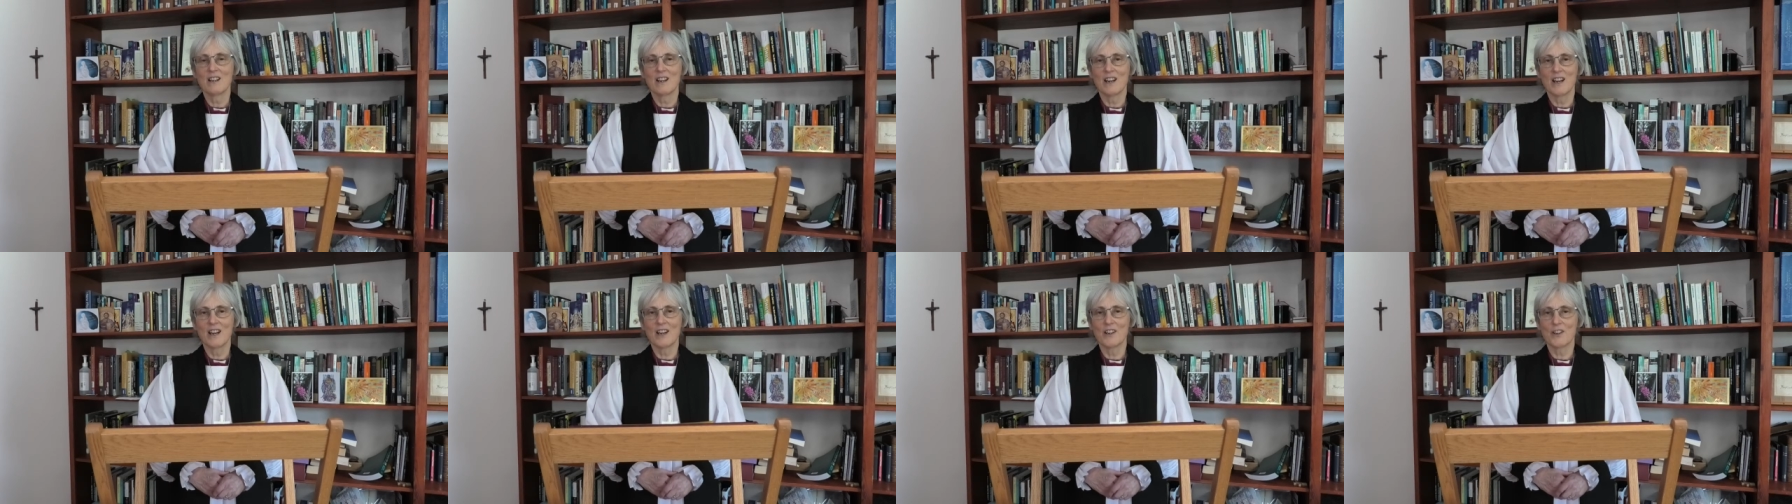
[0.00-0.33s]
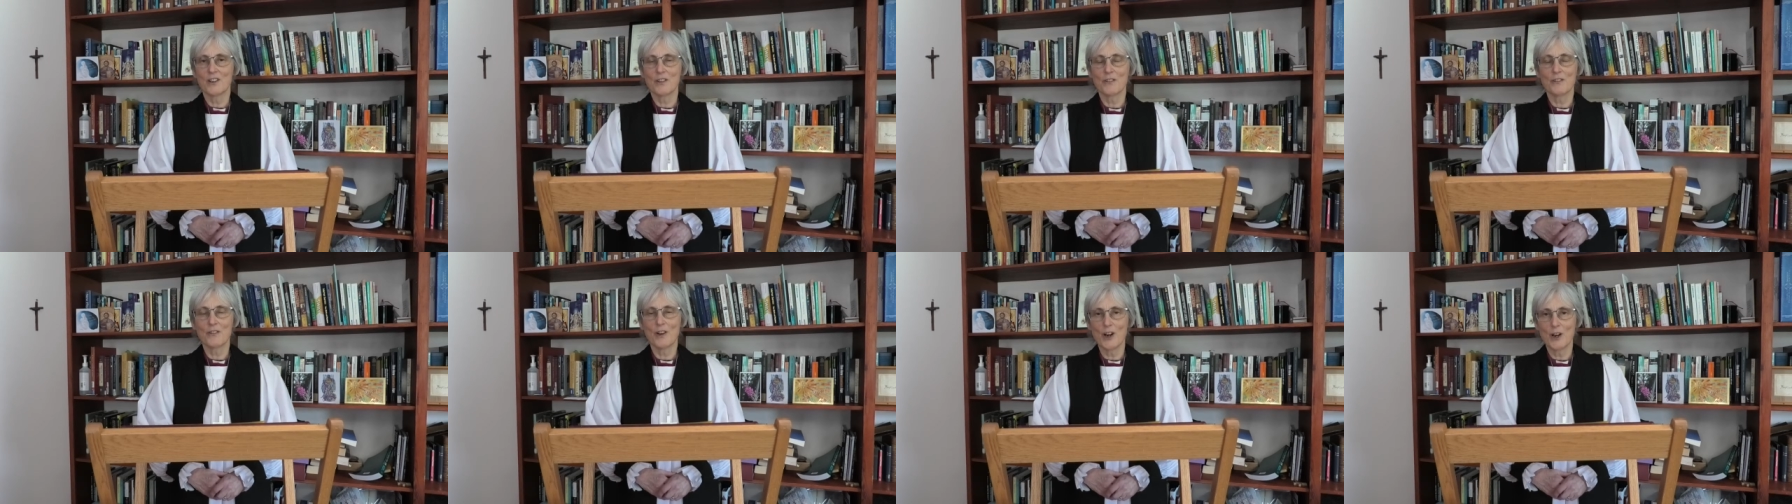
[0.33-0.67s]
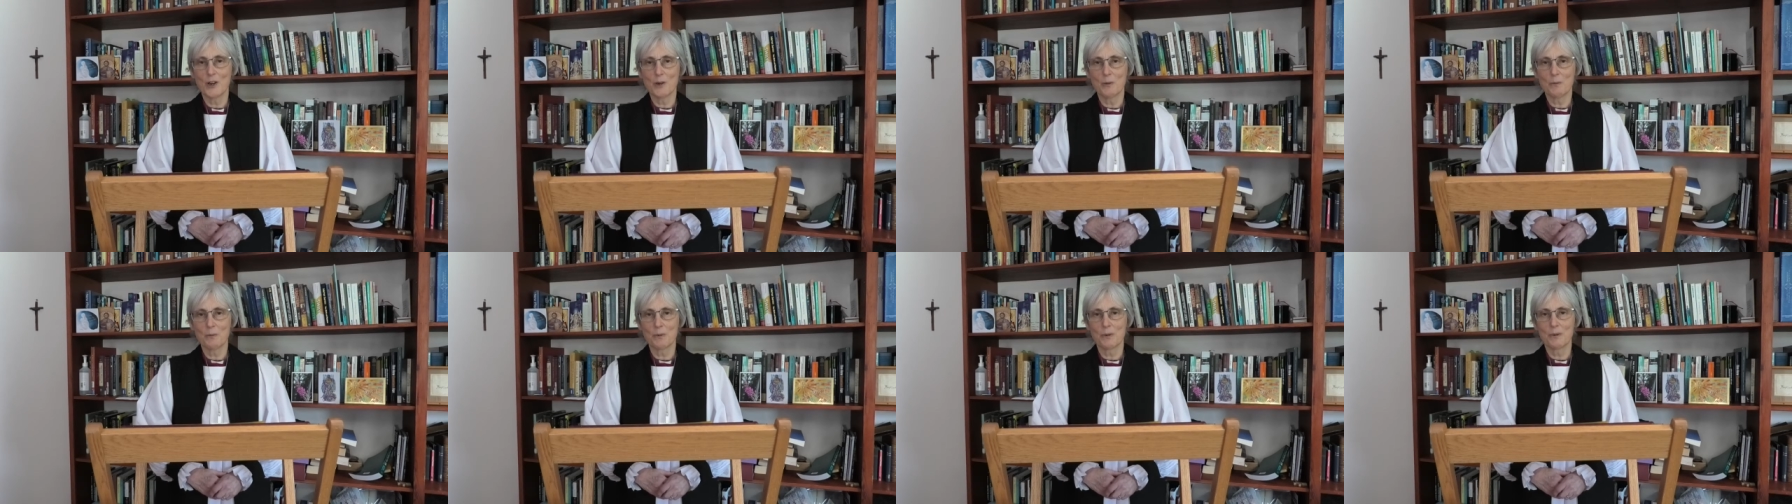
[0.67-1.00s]
and of
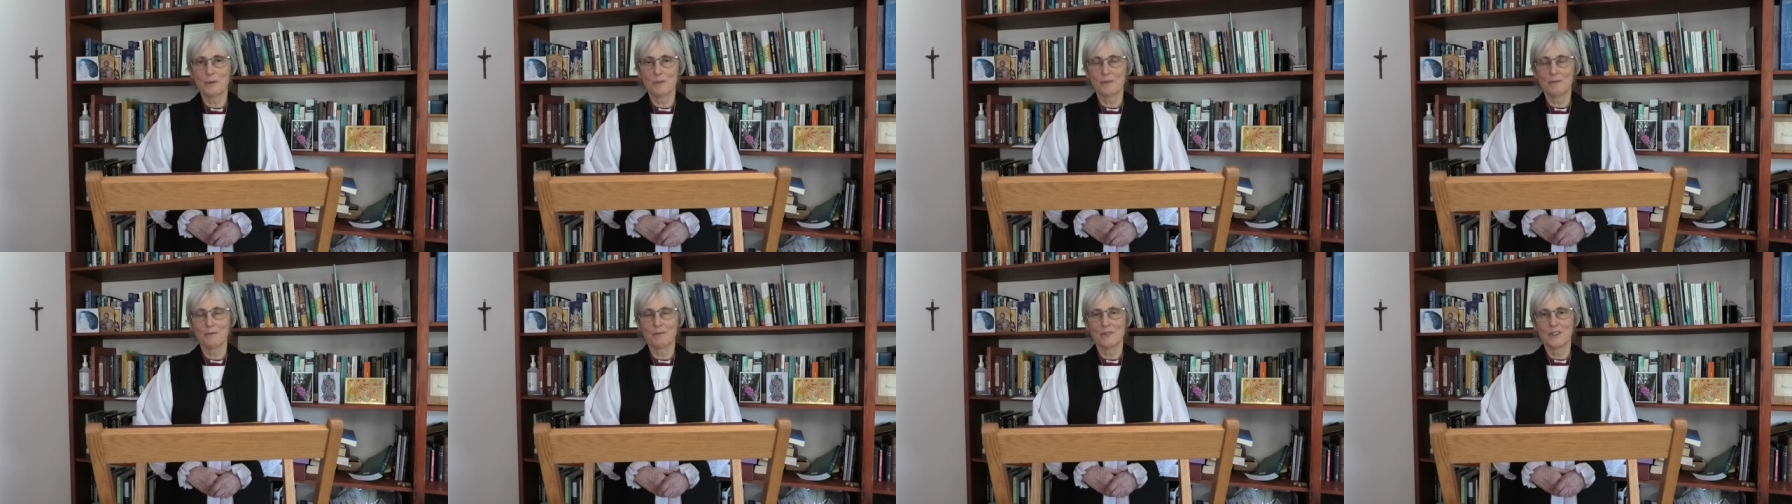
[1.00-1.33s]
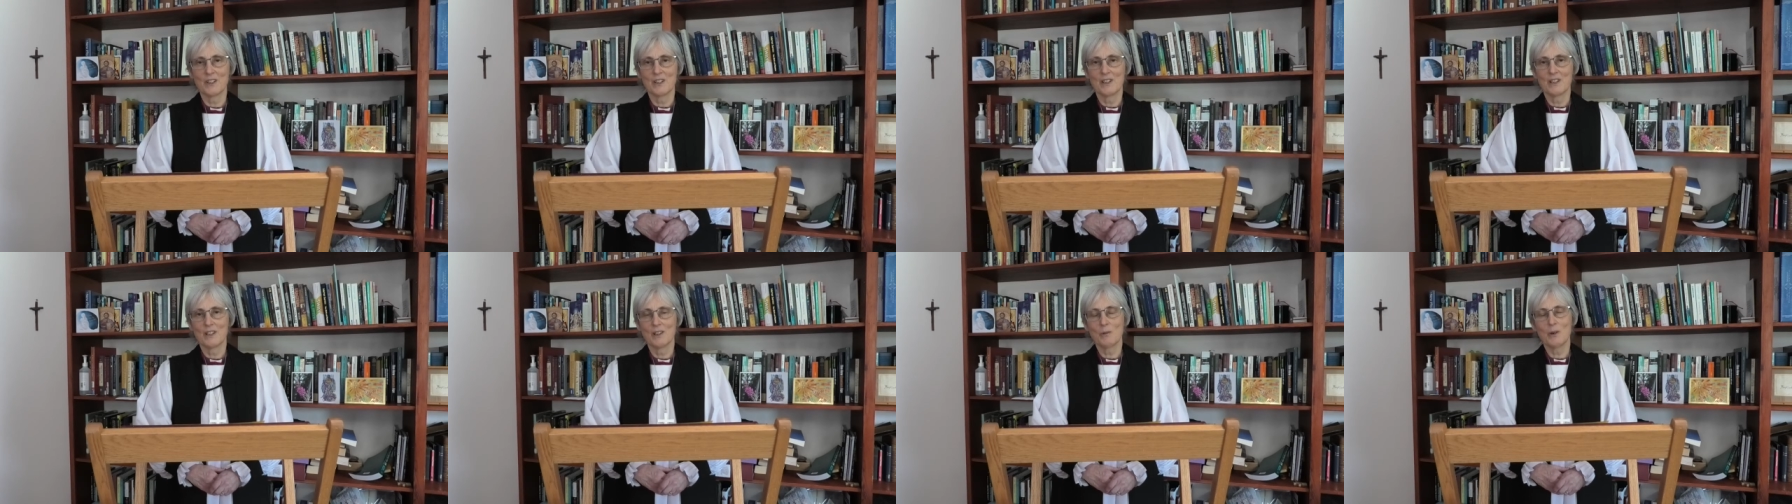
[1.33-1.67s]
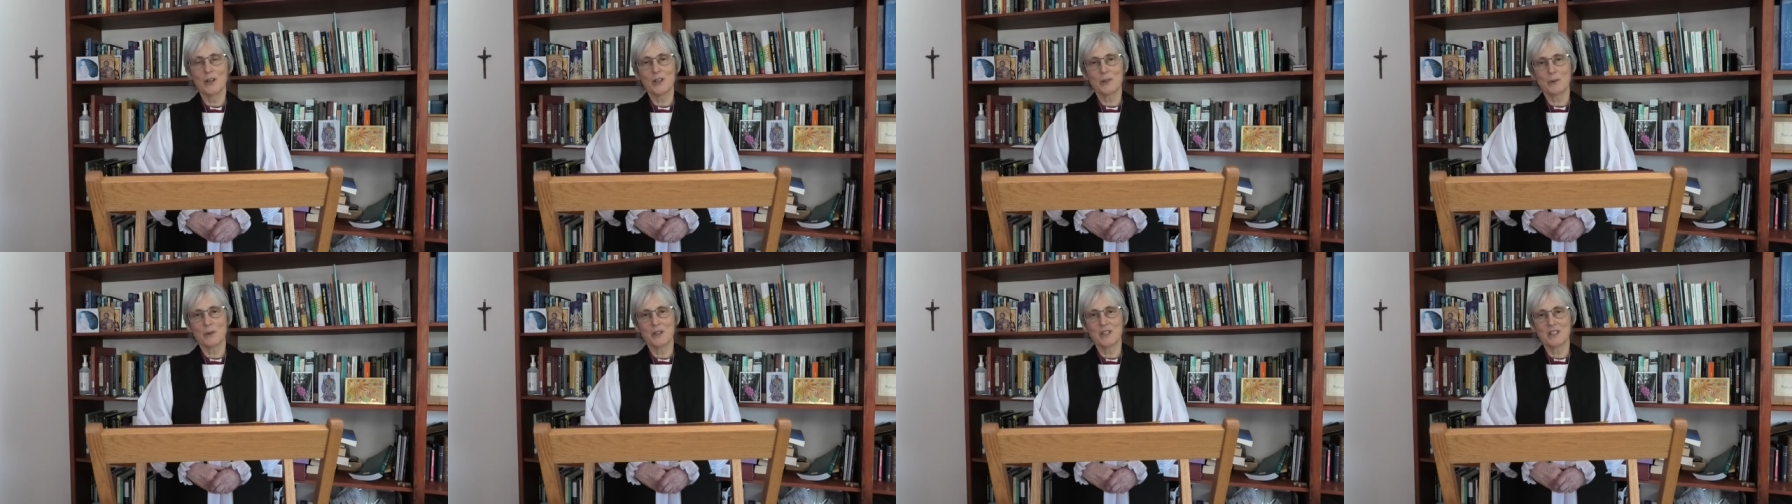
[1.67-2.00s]
hope.
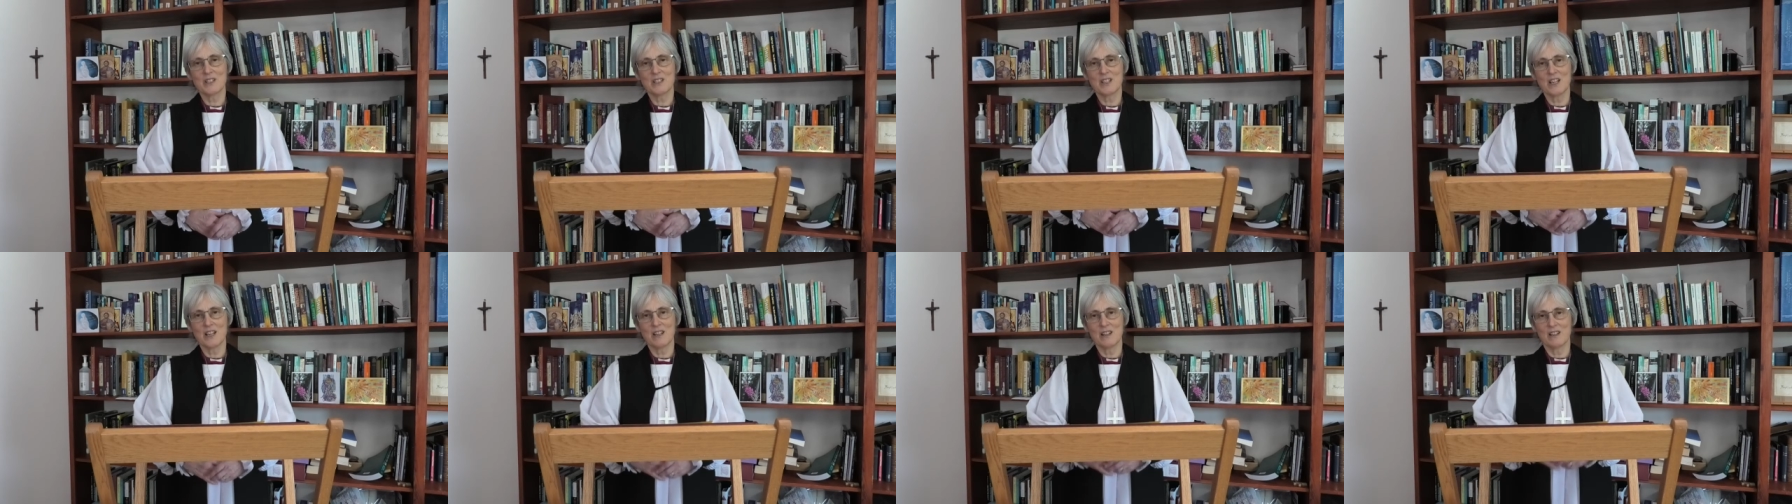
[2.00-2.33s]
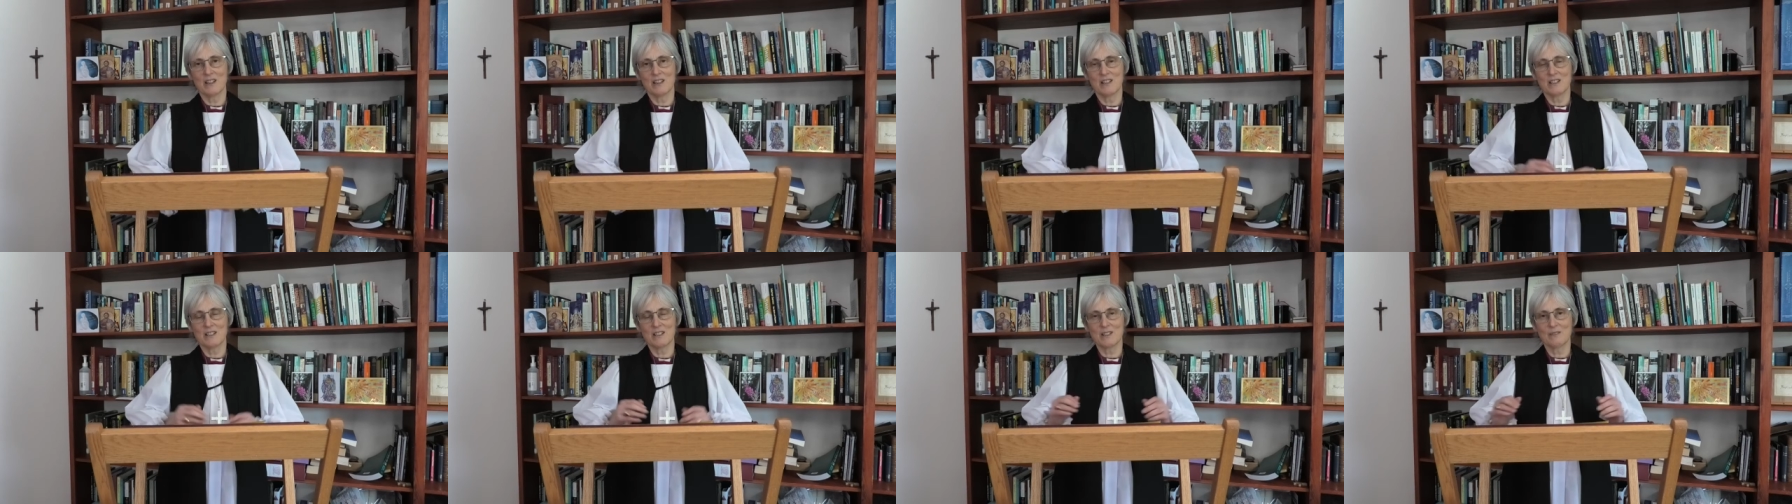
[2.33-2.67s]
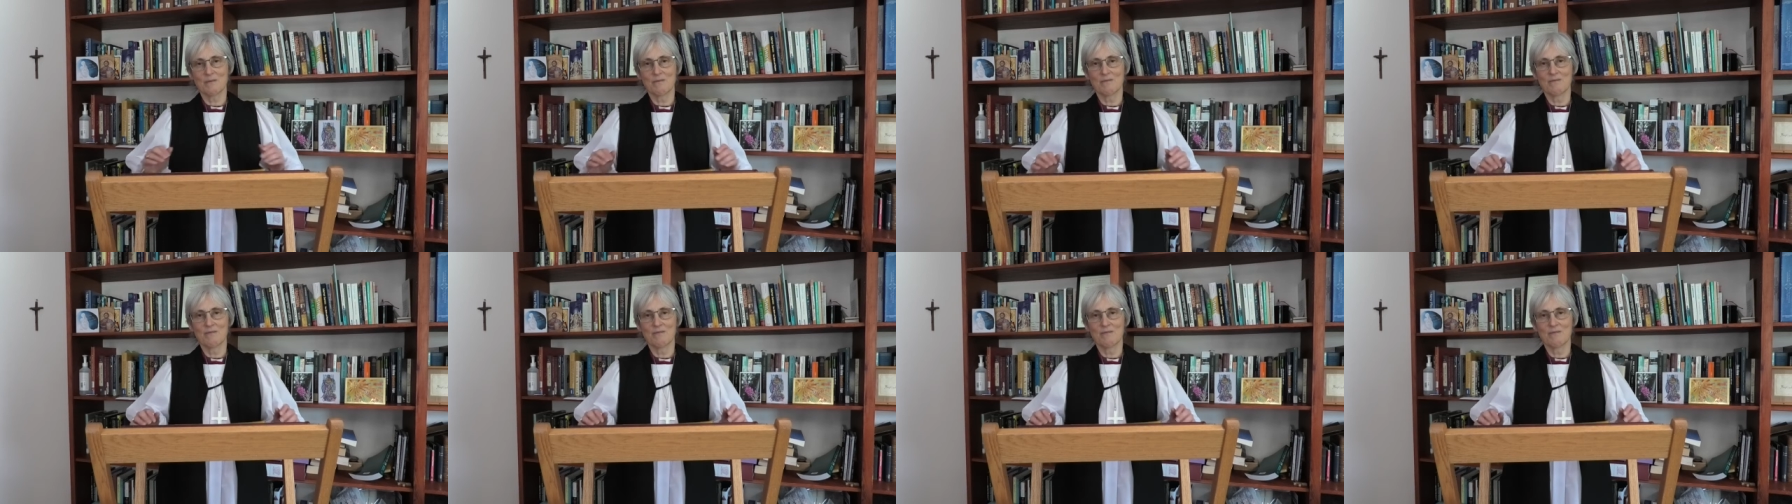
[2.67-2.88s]
Why do I say that?